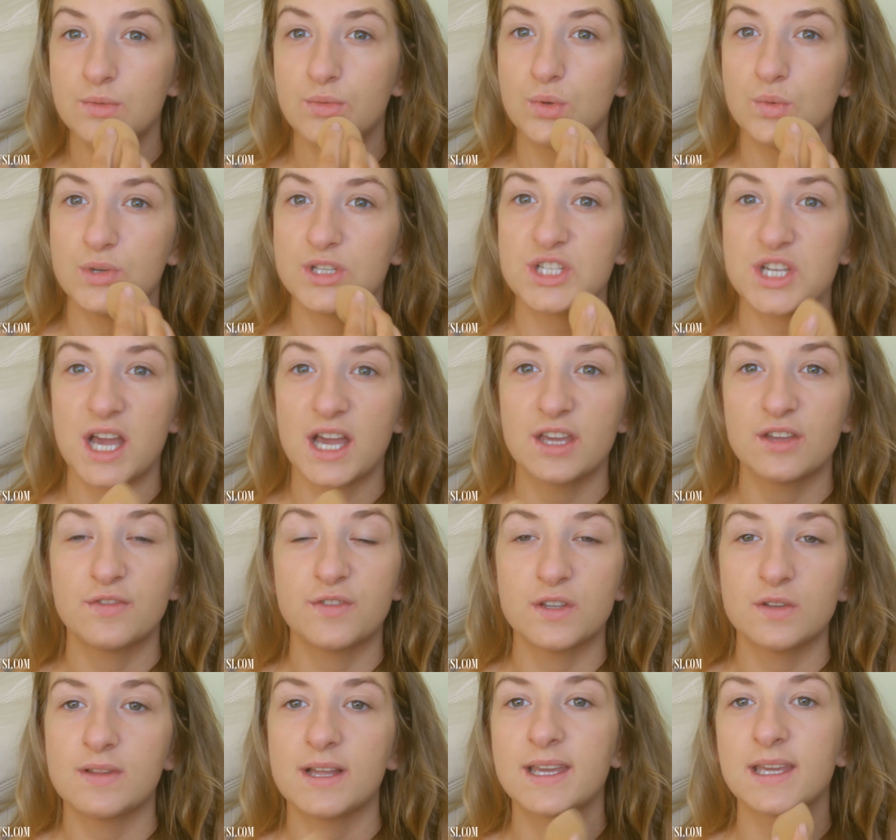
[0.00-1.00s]
which I
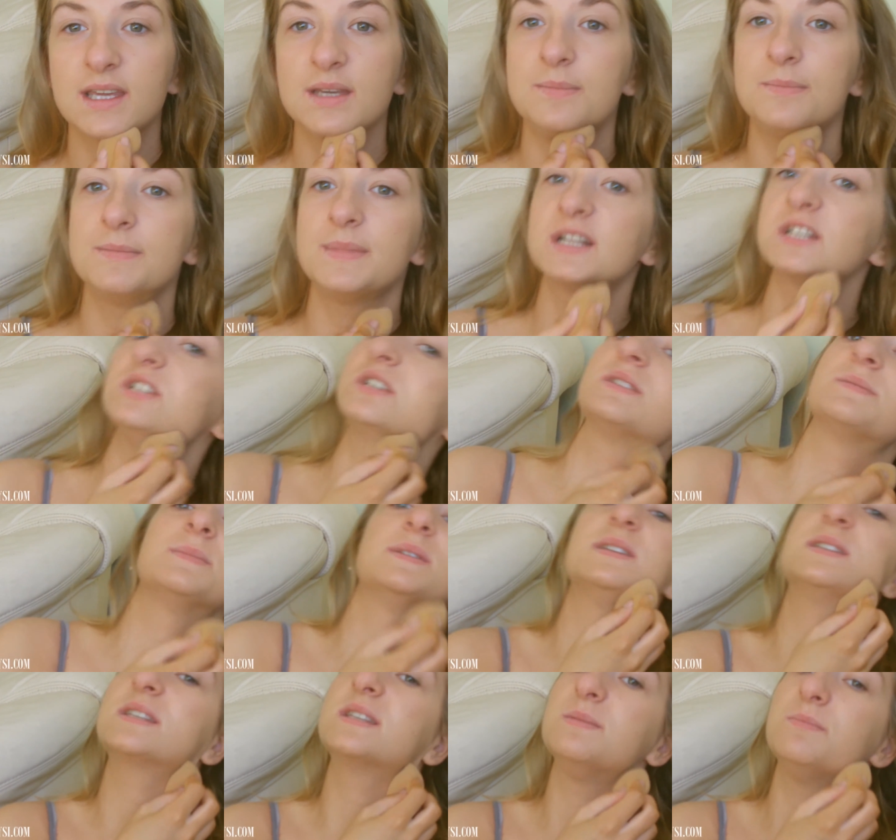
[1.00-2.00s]
feel like it matches
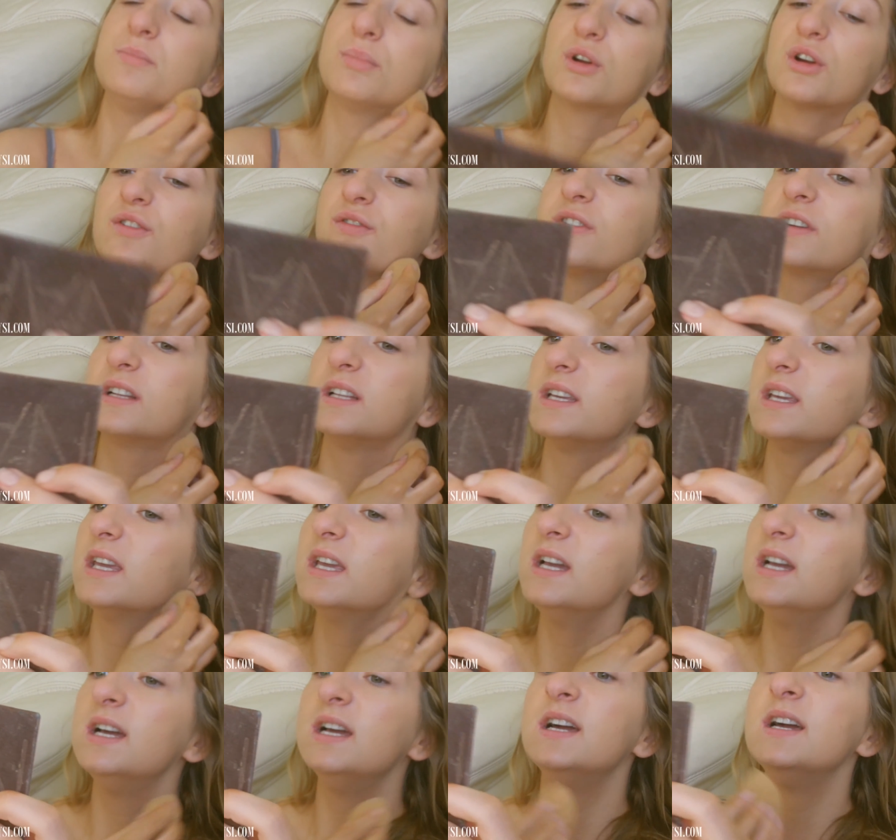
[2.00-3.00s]
my skin perfectly.